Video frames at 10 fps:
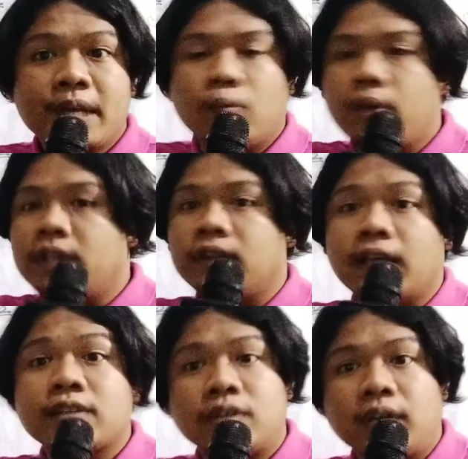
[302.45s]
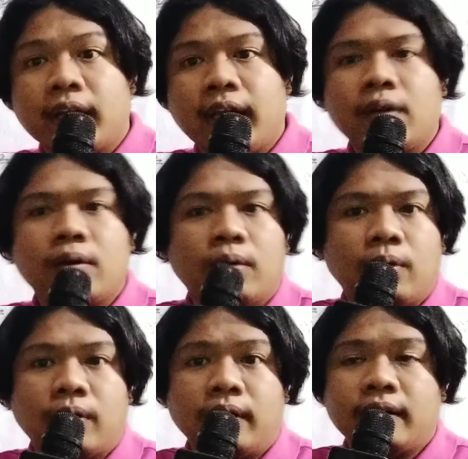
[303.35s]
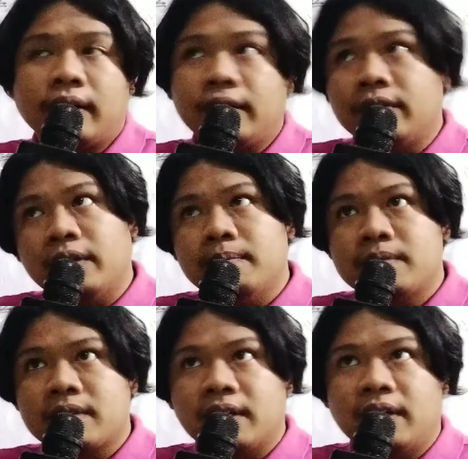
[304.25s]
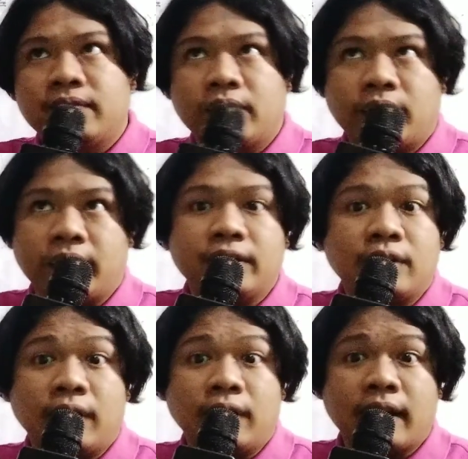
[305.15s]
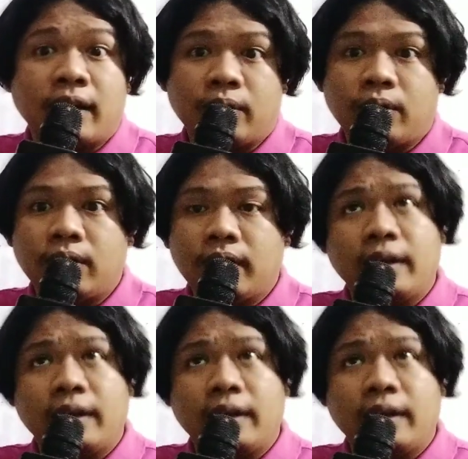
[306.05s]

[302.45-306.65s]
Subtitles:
when lecturing, or in terms of her intellectual